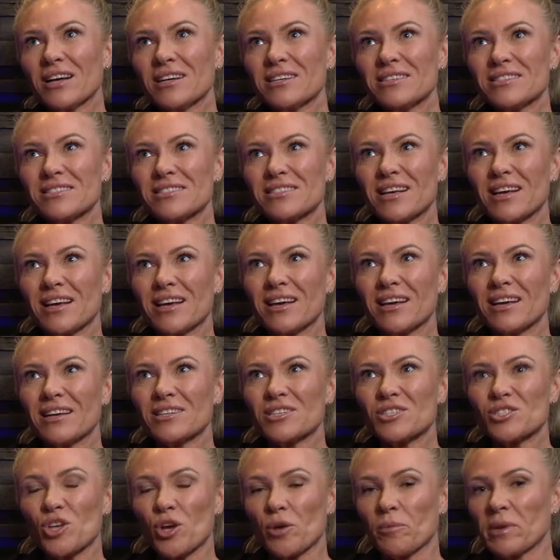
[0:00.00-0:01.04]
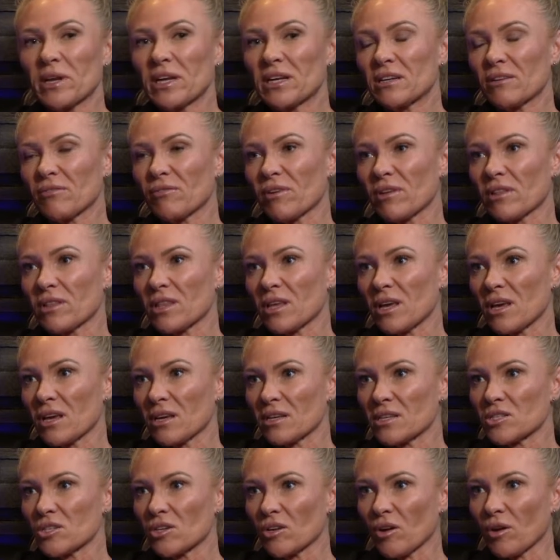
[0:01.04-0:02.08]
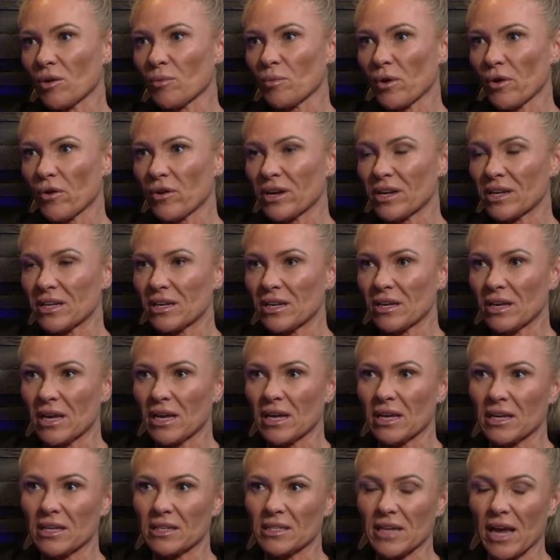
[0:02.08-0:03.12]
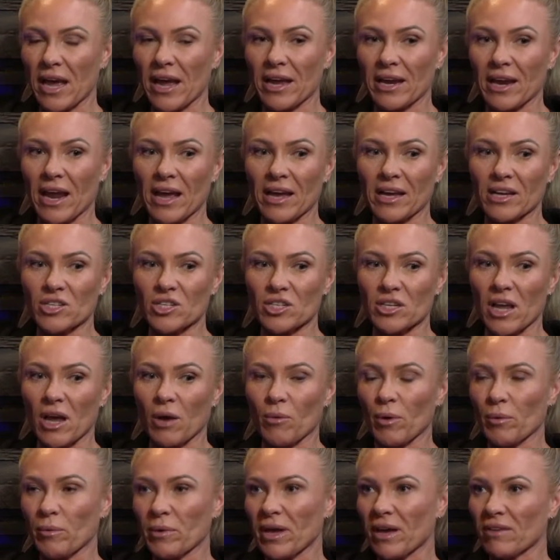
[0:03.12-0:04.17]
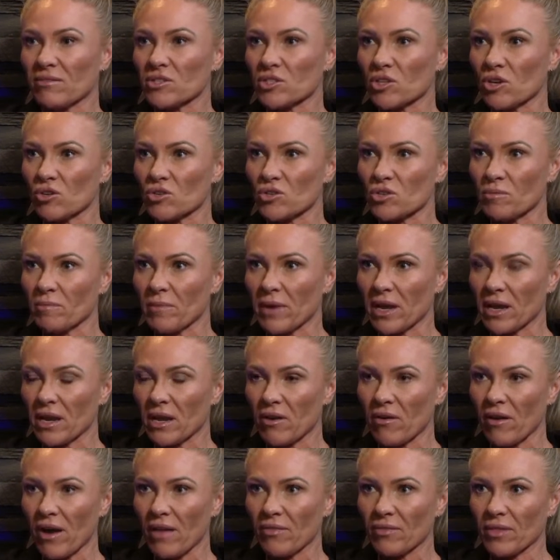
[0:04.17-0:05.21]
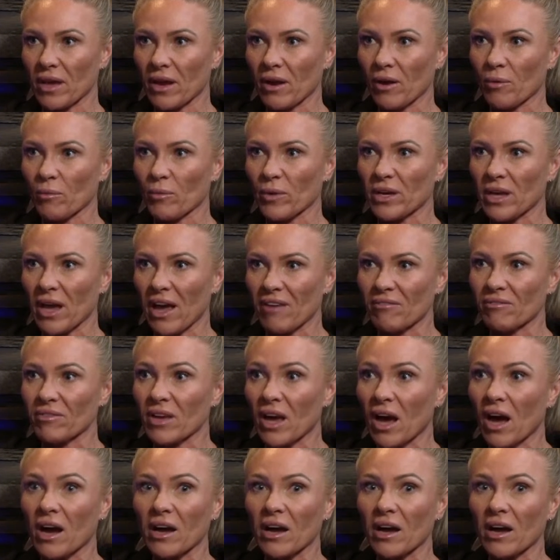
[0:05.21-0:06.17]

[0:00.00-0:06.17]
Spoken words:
see so many different things. You know, we're in a day and age now where we have social media out there and we have young